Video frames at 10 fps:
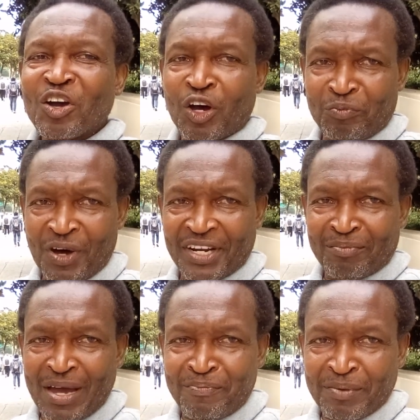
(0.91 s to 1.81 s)
Good
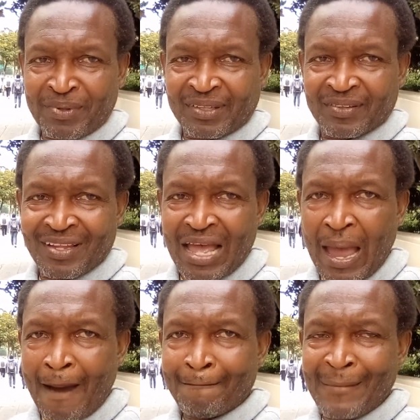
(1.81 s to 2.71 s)
morning, my people.
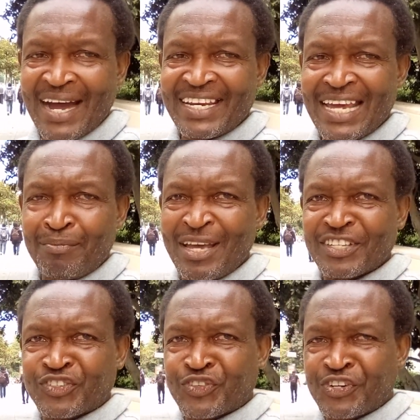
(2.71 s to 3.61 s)
My name
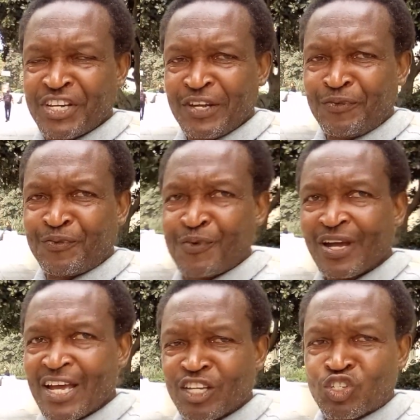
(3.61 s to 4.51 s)
is Chief
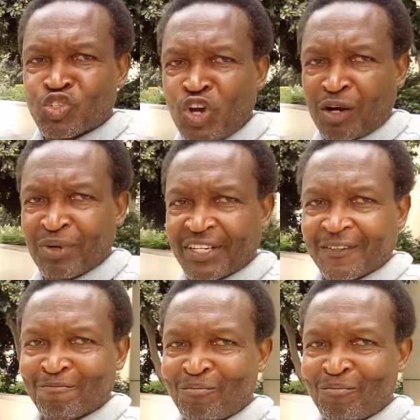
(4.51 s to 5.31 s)
Strongblood.